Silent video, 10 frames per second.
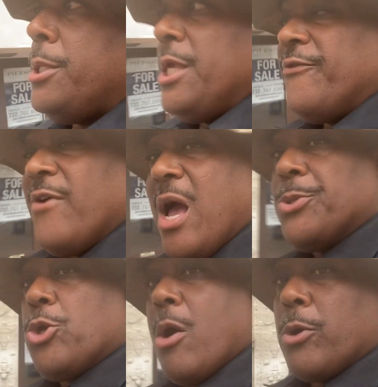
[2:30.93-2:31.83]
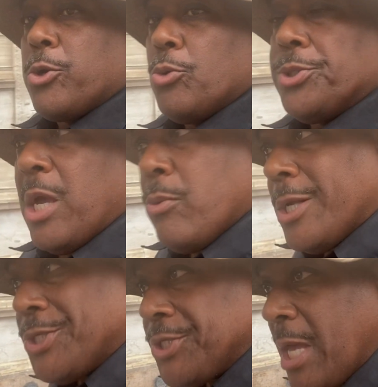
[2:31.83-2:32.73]
These five-star recruits, they
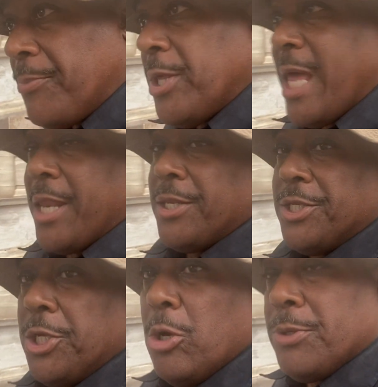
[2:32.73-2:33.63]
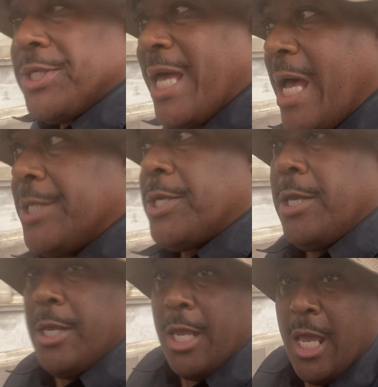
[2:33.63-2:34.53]
want something out of the deal besides
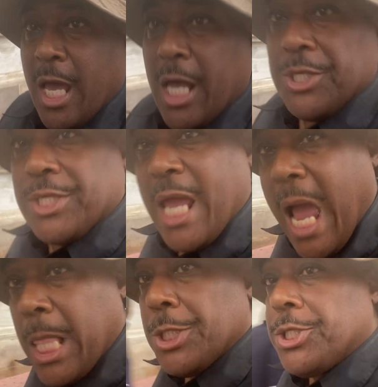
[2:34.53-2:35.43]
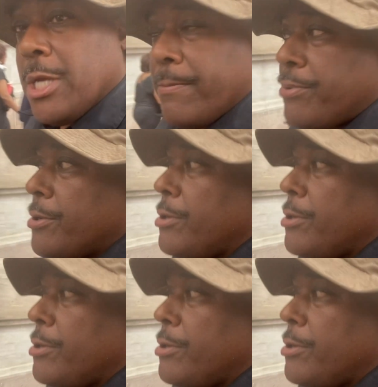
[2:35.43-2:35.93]
a scholarship.